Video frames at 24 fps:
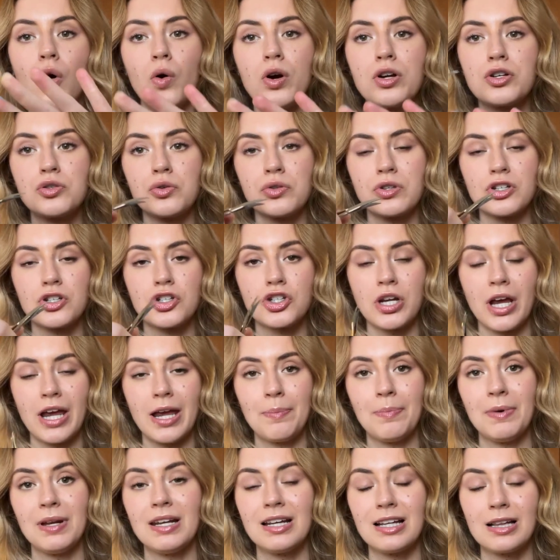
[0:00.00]
into the shape
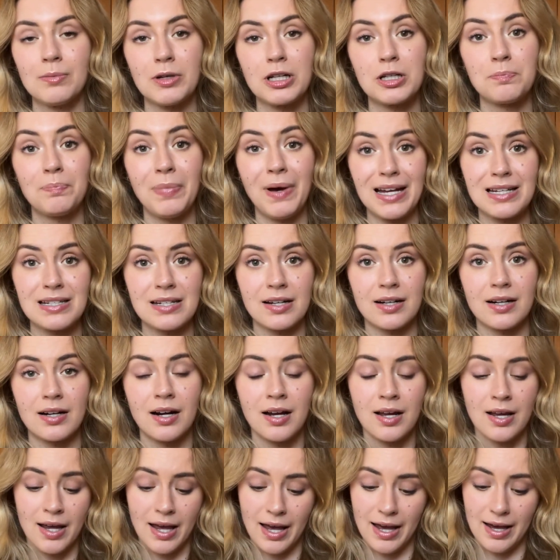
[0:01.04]
a little bit better.
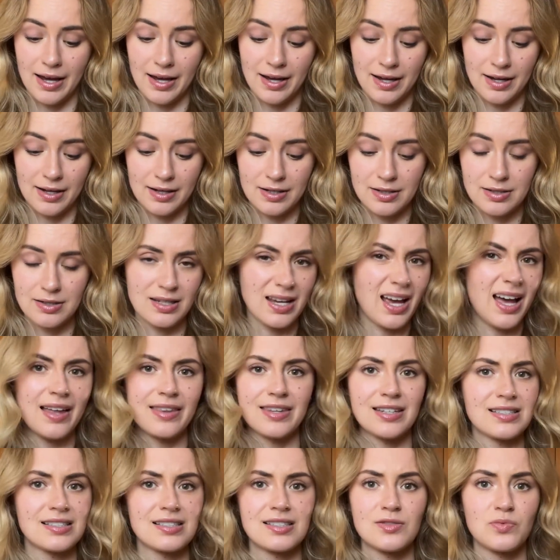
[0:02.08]
And yeah,
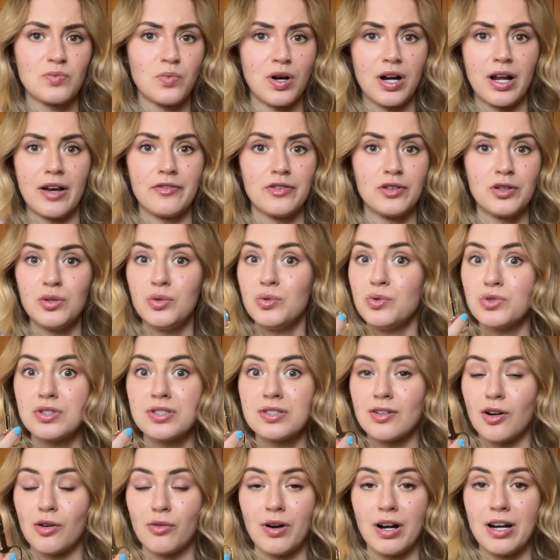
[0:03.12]
this is what I've used
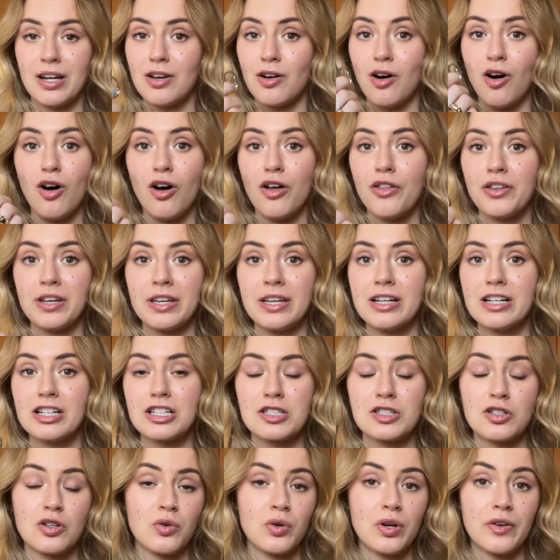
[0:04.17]
already all the years.
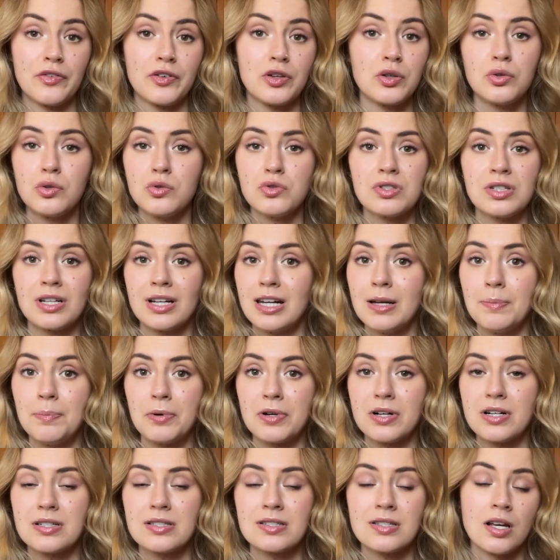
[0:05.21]
So if you use
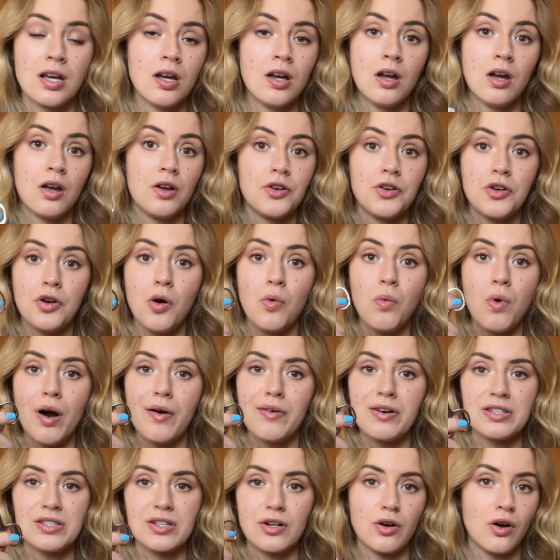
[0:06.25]
clippers, no
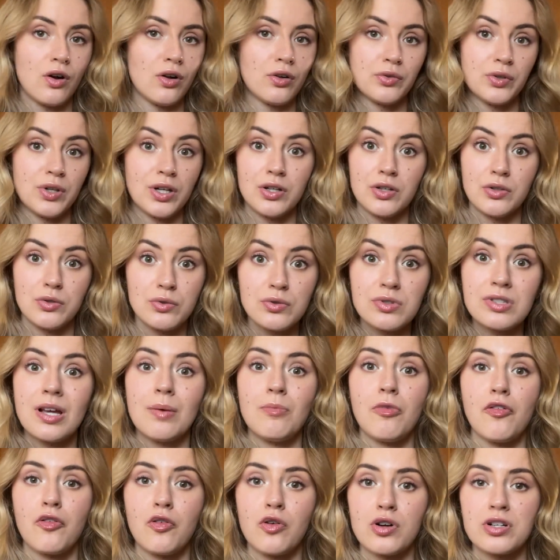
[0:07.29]
worries at all. You can use them
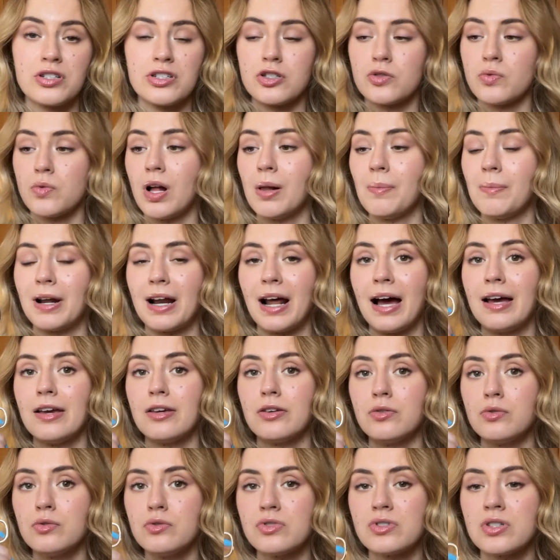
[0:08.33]
of course as well, but I
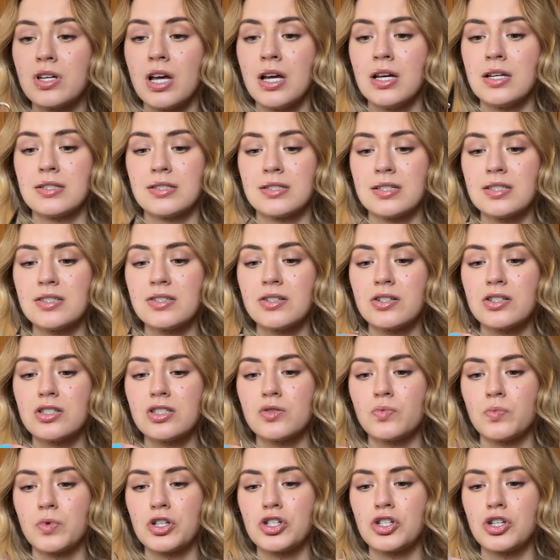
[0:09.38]
use scissors,
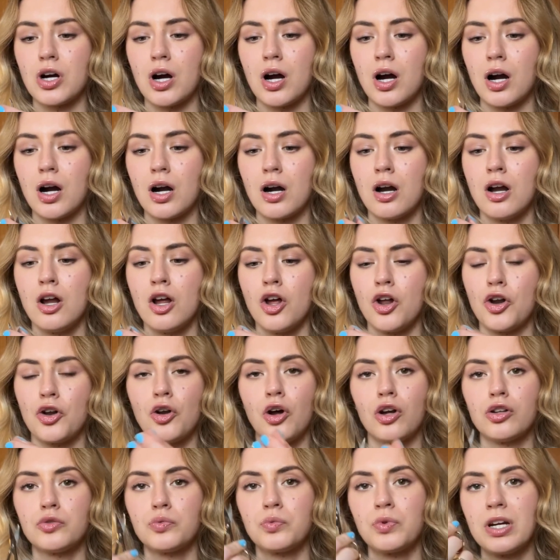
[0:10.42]
which are
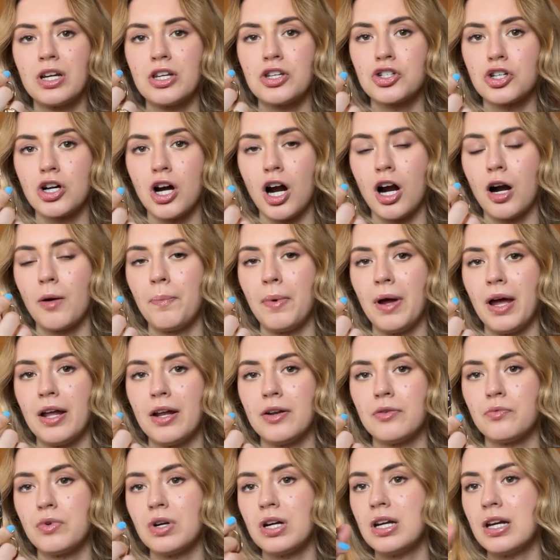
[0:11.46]
not really sharp
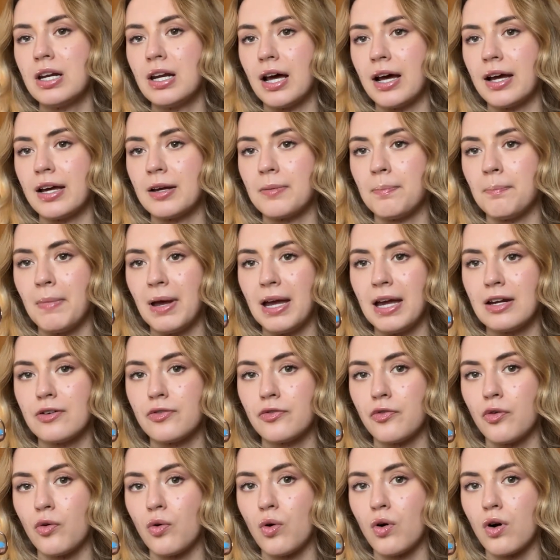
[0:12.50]
and really like made
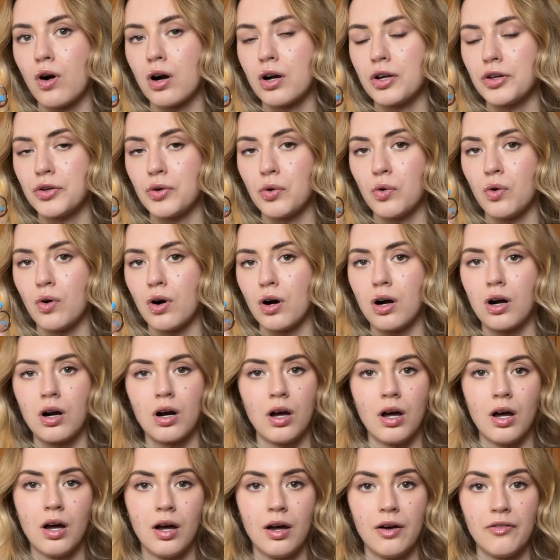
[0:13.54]
for your
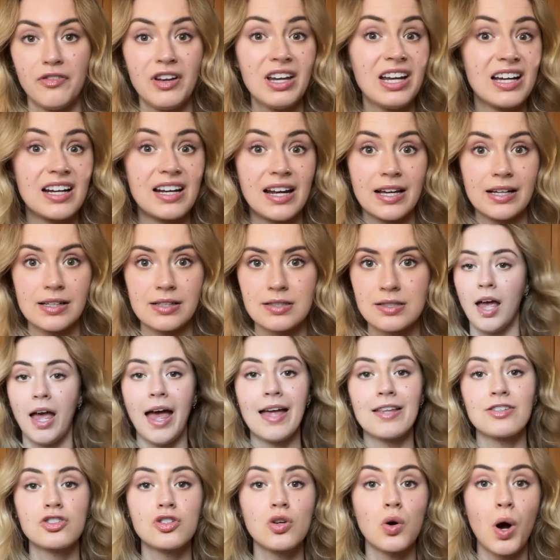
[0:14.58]
fingernails.
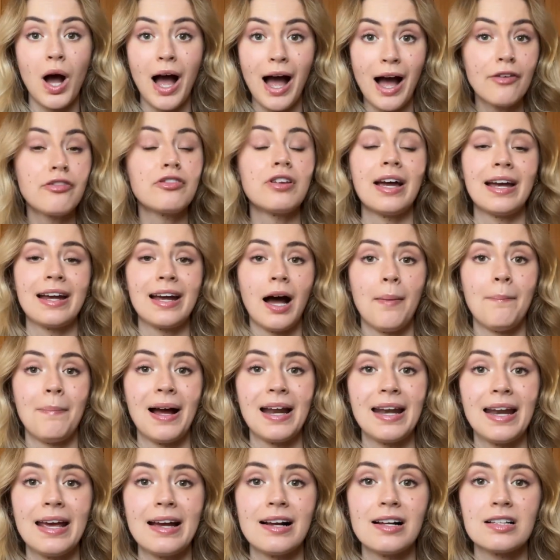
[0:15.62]
And so after I cut my
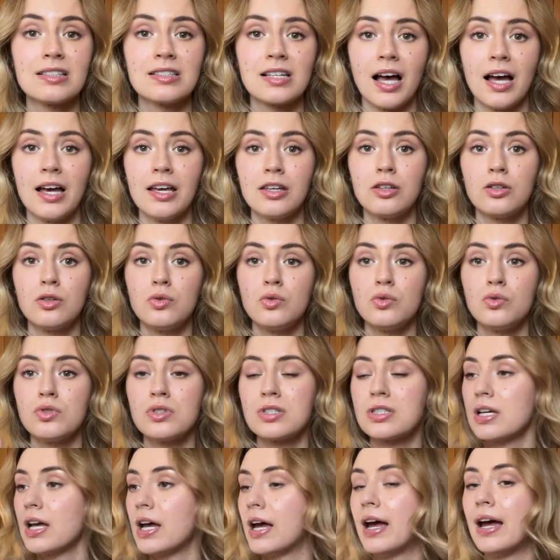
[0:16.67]
nails, I
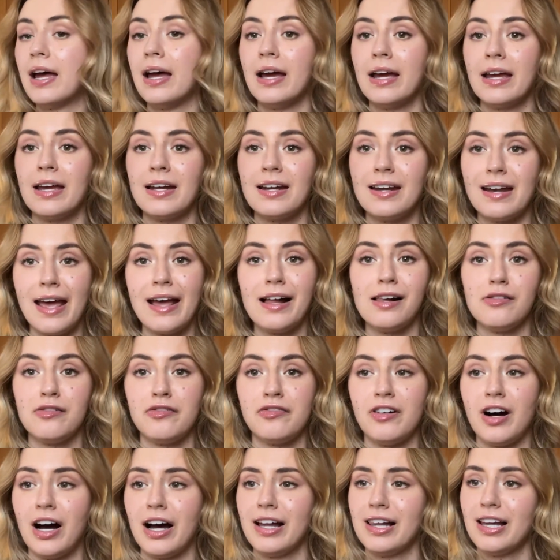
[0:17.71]
use a nail
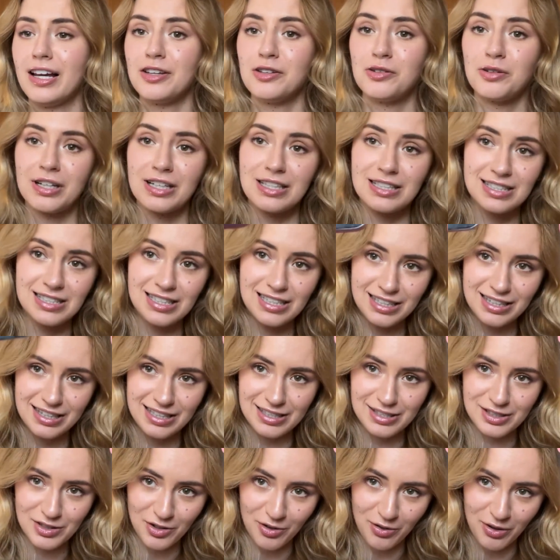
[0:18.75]
file, and you can see this
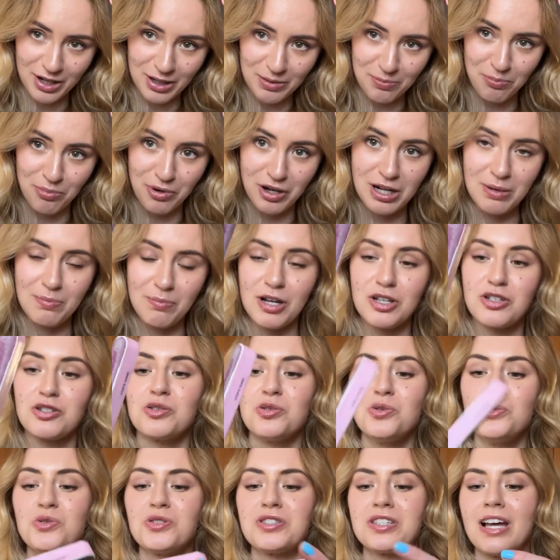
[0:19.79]
is already pretty much
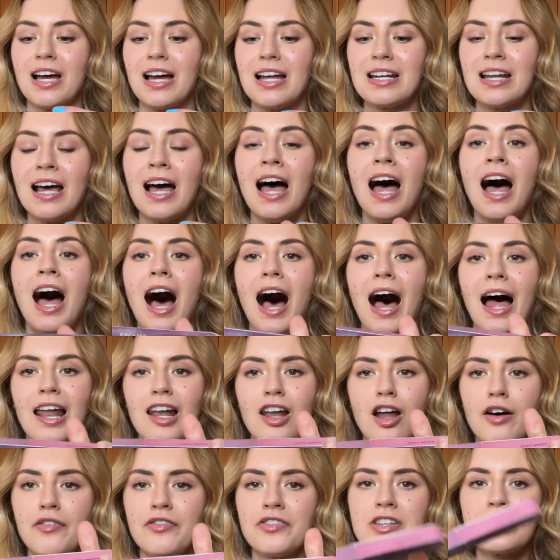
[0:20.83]
used. And I
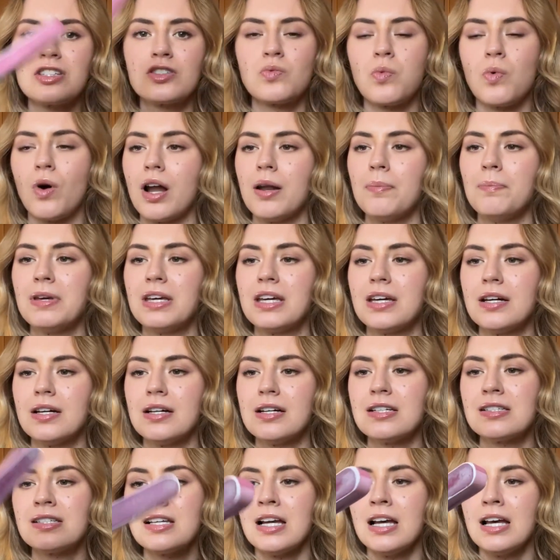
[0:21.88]
love this one
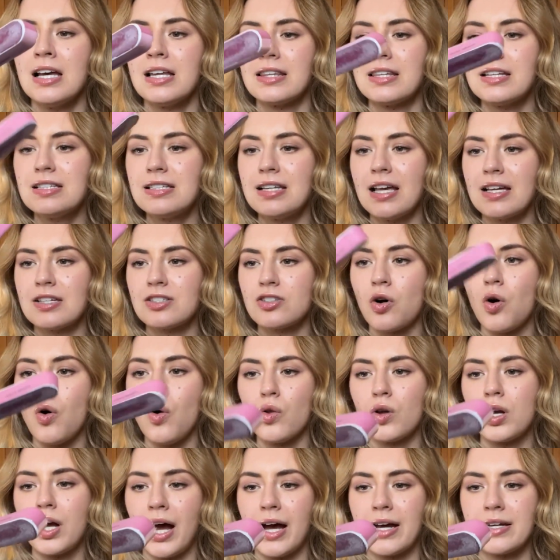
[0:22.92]
because this has all
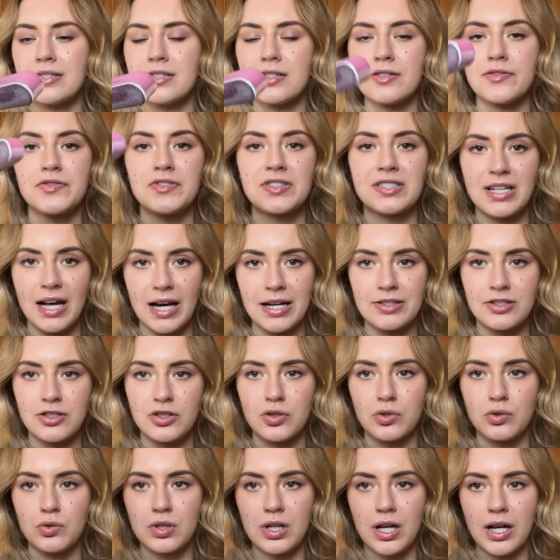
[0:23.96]
kinds of sides
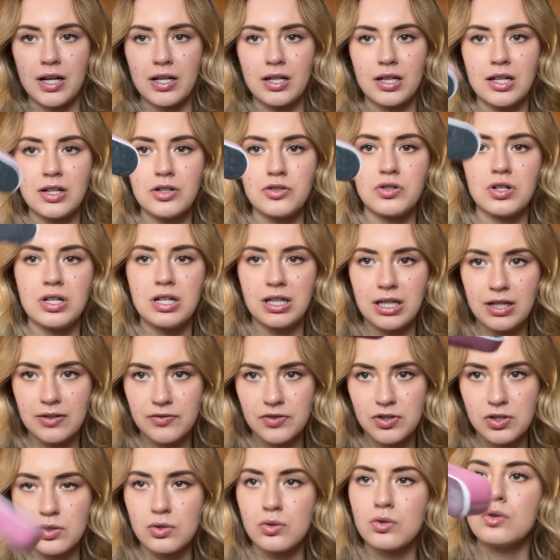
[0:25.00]
to it, and it literally gives
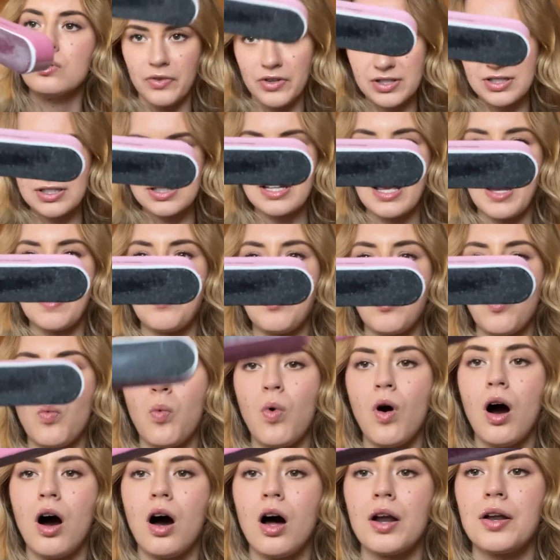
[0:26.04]
you step
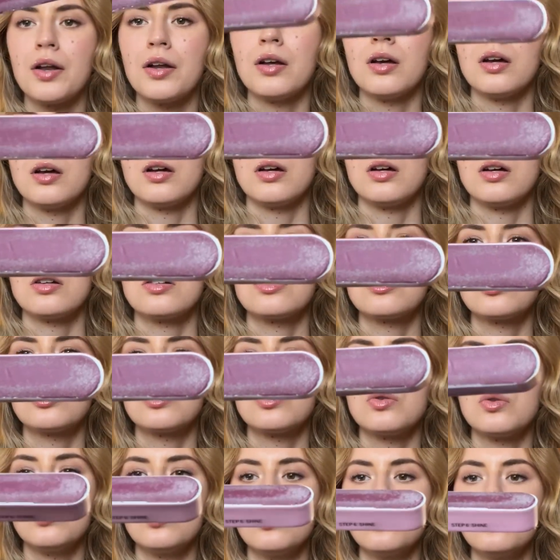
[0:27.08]
1,
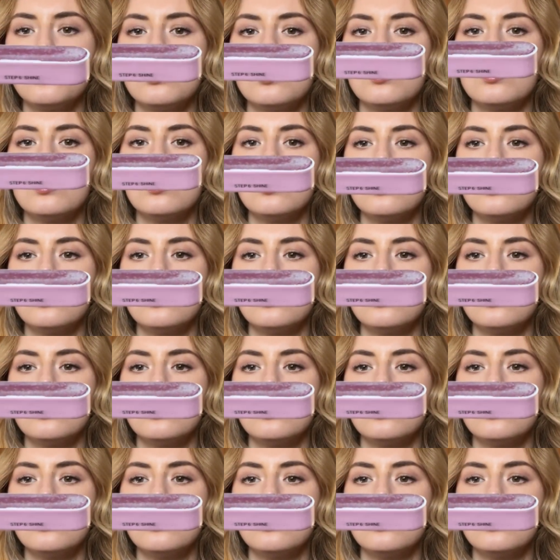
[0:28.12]
2,